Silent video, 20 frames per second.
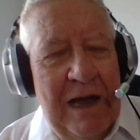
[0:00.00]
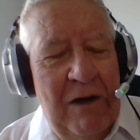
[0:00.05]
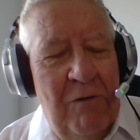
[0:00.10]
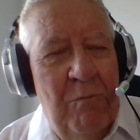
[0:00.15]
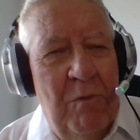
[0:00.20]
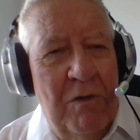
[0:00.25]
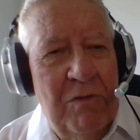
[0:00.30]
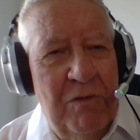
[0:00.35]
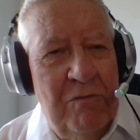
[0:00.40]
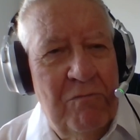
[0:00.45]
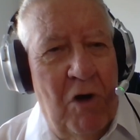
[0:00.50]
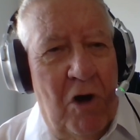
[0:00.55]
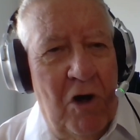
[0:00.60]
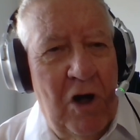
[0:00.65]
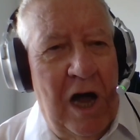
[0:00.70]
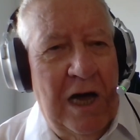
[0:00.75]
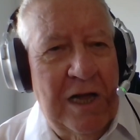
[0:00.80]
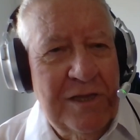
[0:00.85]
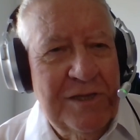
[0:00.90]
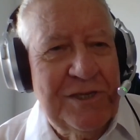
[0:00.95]
out what the wrong
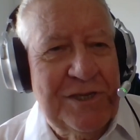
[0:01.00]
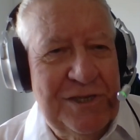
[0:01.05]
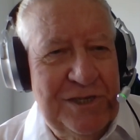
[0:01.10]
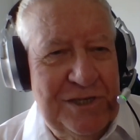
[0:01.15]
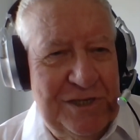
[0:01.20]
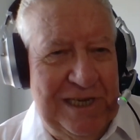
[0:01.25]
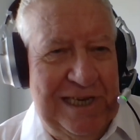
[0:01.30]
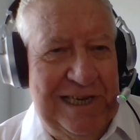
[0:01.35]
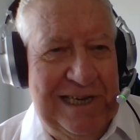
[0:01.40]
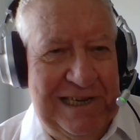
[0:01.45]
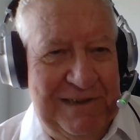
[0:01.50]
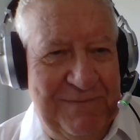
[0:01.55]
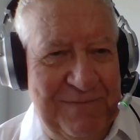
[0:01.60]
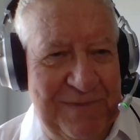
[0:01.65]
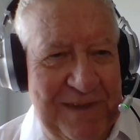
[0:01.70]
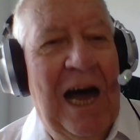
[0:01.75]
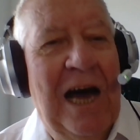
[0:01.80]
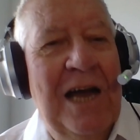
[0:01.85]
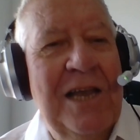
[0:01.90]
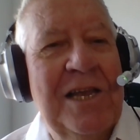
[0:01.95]
answers are
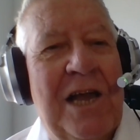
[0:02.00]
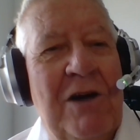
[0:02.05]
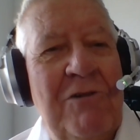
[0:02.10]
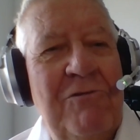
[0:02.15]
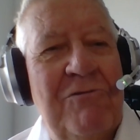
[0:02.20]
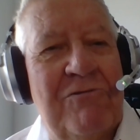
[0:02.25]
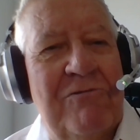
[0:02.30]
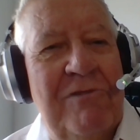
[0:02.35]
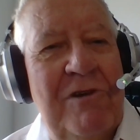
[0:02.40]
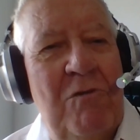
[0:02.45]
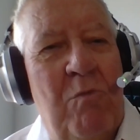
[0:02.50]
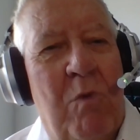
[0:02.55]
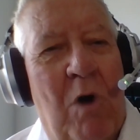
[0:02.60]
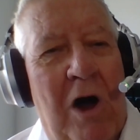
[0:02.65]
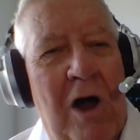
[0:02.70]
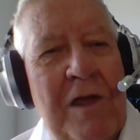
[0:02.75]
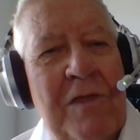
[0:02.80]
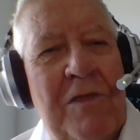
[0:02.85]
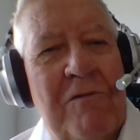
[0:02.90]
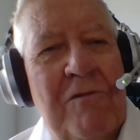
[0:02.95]
and go through
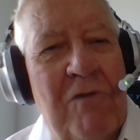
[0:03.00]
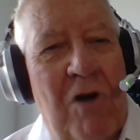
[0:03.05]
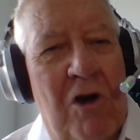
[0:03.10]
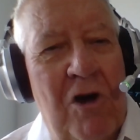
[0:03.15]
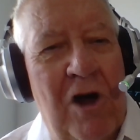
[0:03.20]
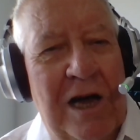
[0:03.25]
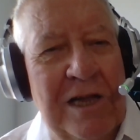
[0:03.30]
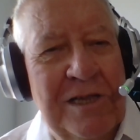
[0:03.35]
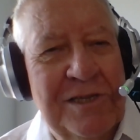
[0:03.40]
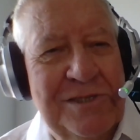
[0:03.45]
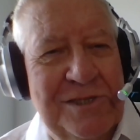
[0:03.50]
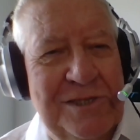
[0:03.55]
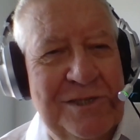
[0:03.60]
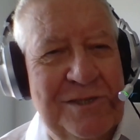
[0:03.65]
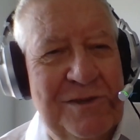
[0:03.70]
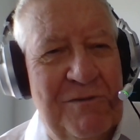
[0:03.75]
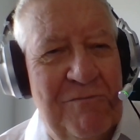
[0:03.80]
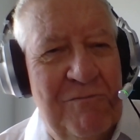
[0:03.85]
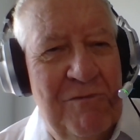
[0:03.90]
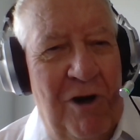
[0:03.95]
why the wrong
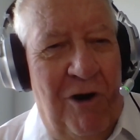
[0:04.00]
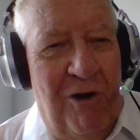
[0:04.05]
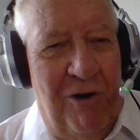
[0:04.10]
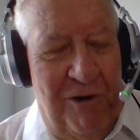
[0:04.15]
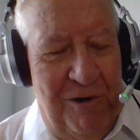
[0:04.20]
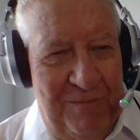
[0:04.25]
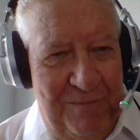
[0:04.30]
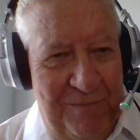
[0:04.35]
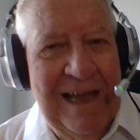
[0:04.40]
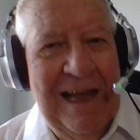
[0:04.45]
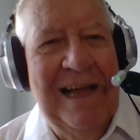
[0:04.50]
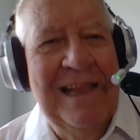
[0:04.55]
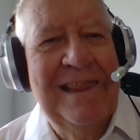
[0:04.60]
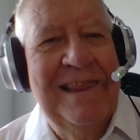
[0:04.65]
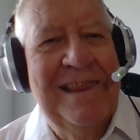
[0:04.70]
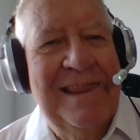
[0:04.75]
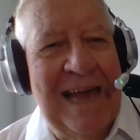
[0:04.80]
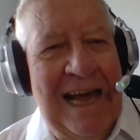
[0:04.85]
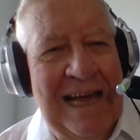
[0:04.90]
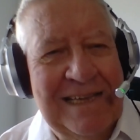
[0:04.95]
answers are wrong. And
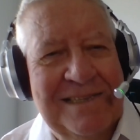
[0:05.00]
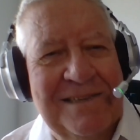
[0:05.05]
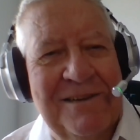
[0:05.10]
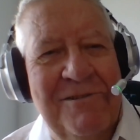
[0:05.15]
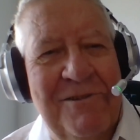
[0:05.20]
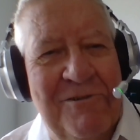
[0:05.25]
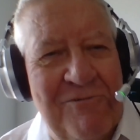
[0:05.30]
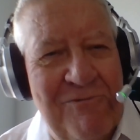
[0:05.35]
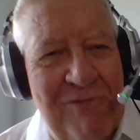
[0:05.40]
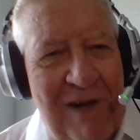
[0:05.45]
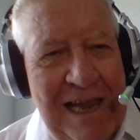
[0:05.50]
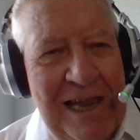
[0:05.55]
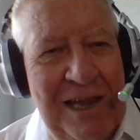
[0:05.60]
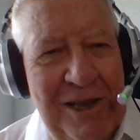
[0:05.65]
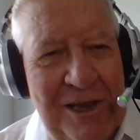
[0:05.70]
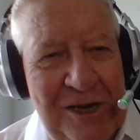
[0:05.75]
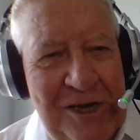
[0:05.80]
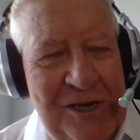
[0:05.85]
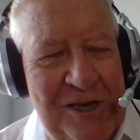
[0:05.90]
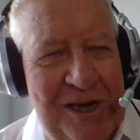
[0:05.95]
that's a great
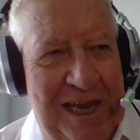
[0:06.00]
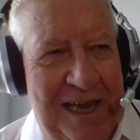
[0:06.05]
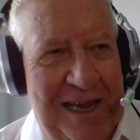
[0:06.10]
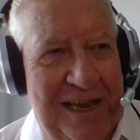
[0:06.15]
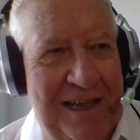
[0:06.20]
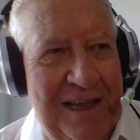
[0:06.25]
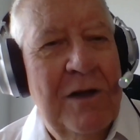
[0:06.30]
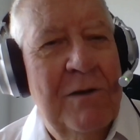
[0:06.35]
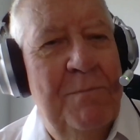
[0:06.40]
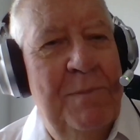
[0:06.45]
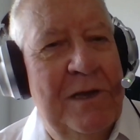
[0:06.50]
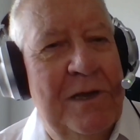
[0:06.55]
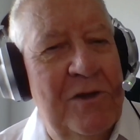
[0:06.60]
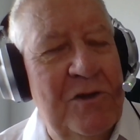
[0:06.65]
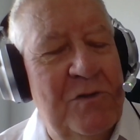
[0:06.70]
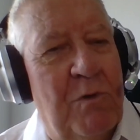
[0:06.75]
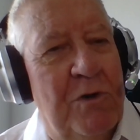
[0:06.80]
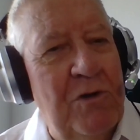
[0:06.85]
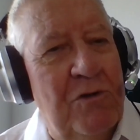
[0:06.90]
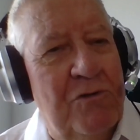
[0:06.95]
learning,
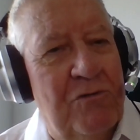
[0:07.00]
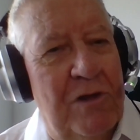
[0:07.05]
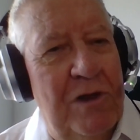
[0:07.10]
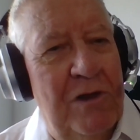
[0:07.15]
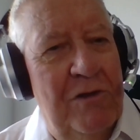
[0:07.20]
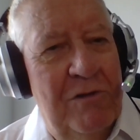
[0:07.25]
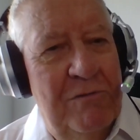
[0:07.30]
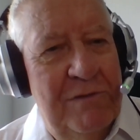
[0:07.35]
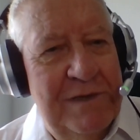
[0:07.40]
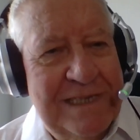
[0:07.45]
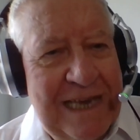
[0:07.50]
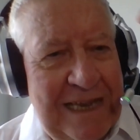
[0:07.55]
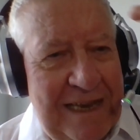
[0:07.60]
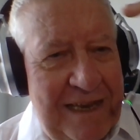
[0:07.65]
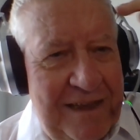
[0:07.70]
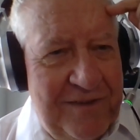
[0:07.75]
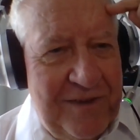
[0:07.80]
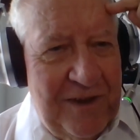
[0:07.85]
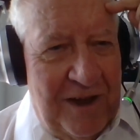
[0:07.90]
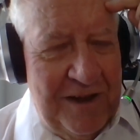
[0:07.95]
because what you're trying to do is get
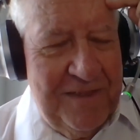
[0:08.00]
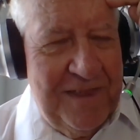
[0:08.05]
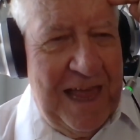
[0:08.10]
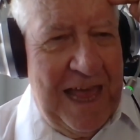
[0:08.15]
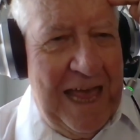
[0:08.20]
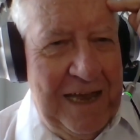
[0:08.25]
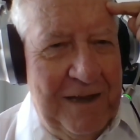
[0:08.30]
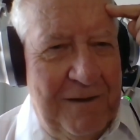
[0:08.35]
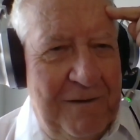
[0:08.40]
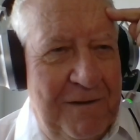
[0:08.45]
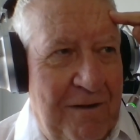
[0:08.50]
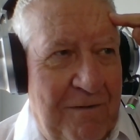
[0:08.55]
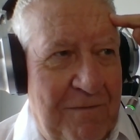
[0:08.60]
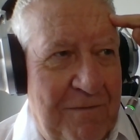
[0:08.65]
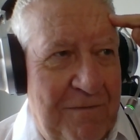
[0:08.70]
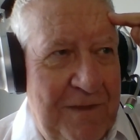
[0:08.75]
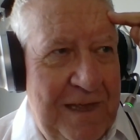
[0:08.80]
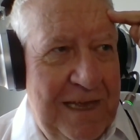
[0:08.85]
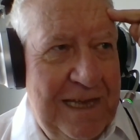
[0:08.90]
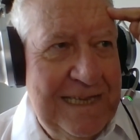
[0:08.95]
inside the head
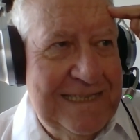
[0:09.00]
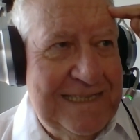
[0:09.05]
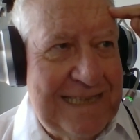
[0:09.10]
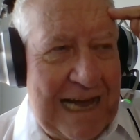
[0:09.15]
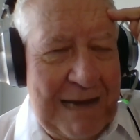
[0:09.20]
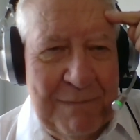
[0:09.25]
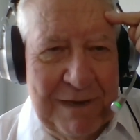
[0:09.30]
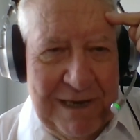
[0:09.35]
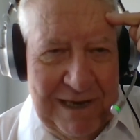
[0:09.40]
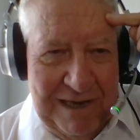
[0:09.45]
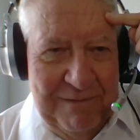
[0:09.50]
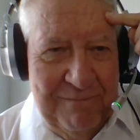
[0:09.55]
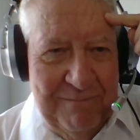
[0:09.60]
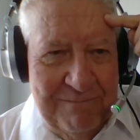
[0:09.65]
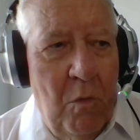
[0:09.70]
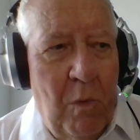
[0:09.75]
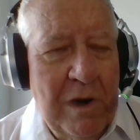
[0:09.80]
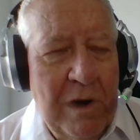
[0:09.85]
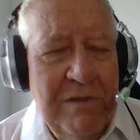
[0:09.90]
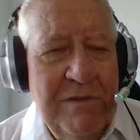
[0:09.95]
of the examiner.
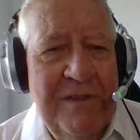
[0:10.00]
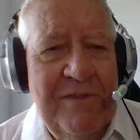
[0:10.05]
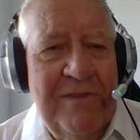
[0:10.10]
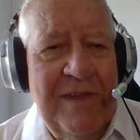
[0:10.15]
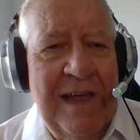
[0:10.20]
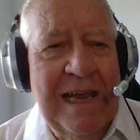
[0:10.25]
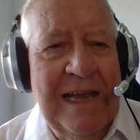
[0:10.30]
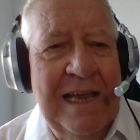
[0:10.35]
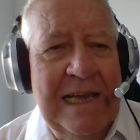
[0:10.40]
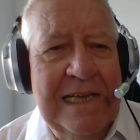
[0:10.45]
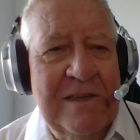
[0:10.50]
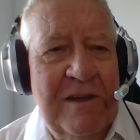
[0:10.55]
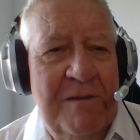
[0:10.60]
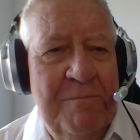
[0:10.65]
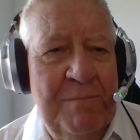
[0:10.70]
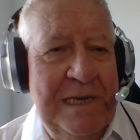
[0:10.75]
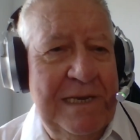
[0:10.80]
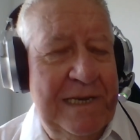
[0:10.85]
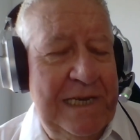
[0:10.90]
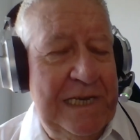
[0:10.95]
One of the techniques I've
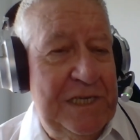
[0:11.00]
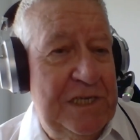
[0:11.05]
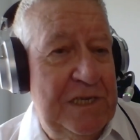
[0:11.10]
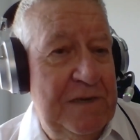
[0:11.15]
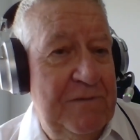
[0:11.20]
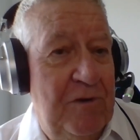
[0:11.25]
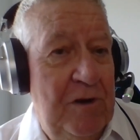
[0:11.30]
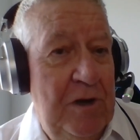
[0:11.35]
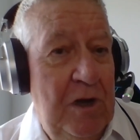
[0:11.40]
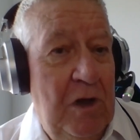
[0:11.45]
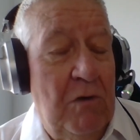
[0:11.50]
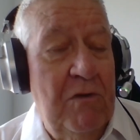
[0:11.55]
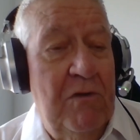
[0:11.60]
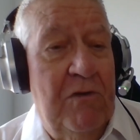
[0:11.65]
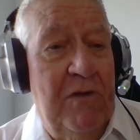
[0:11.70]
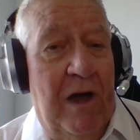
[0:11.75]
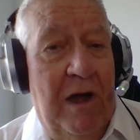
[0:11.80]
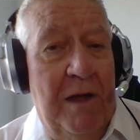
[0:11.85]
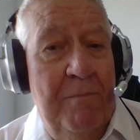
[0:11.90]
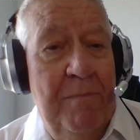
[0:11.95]
been teaching for a long
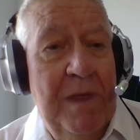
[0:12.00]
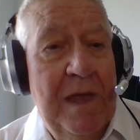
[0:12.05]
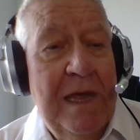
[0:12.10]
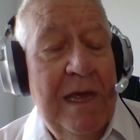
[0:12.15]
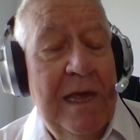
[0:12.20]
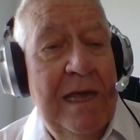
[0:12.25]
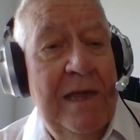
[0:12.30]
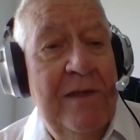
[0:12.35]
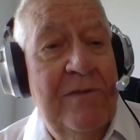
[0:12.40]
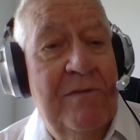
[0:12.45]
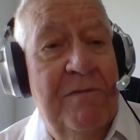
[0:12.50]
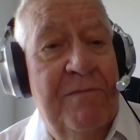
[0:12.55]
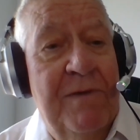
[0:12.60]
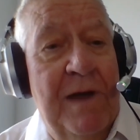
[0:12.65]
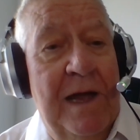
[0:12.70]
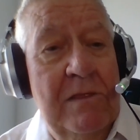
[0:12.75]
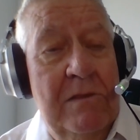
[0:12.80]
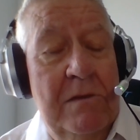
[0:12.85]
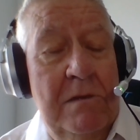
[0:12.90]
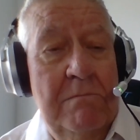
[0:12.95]
time is the
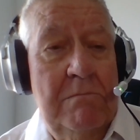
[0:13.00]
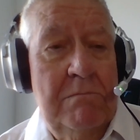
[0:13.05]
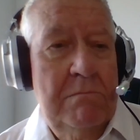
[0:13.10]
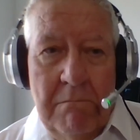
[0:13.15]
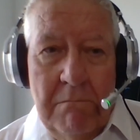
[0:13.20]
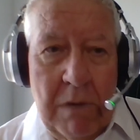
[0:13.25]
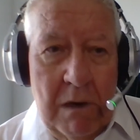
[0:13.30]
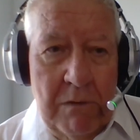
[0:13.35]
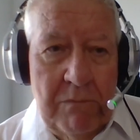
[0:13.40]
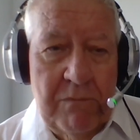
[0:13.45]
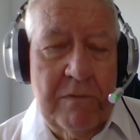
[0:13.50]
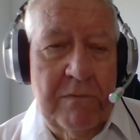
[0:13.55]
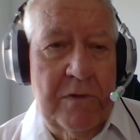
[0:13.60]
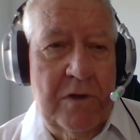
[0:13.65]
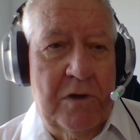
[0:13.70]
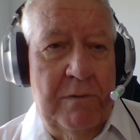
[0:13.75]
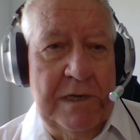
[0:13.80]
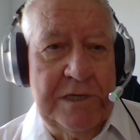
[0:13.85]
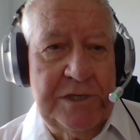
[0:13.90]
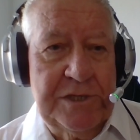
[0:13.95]
fact that most of the
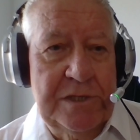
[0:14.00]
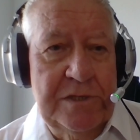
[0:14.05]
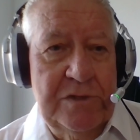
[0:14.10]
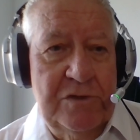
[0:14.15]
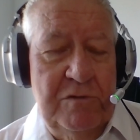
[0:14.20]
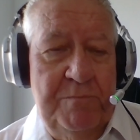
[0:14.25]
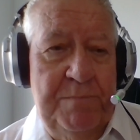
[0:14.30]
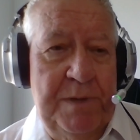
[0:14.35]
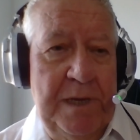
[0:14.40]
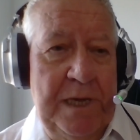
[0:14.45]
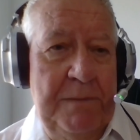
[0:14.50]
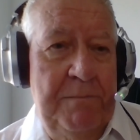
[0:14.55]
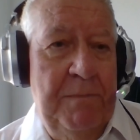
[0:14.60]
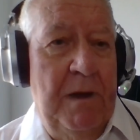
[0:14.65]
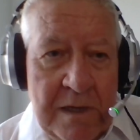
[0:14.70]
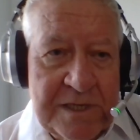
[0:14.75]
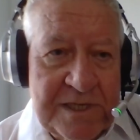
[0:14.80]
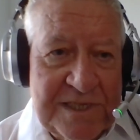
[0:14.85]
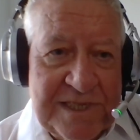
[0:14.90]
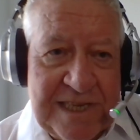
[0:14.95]
questions will be
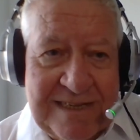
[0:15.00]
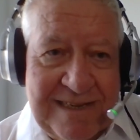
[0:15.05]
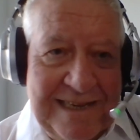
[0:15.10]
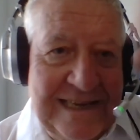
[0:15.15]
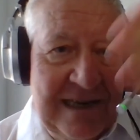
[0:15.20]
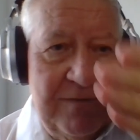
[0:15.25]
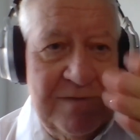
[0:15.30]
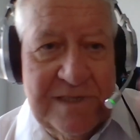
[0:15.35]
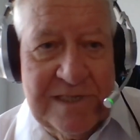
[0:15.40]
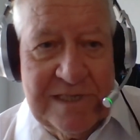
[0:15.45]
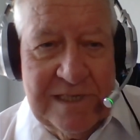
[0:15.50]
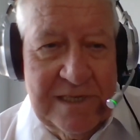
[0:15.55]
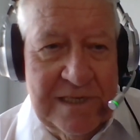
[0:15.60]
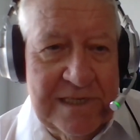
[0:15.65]
a setting of a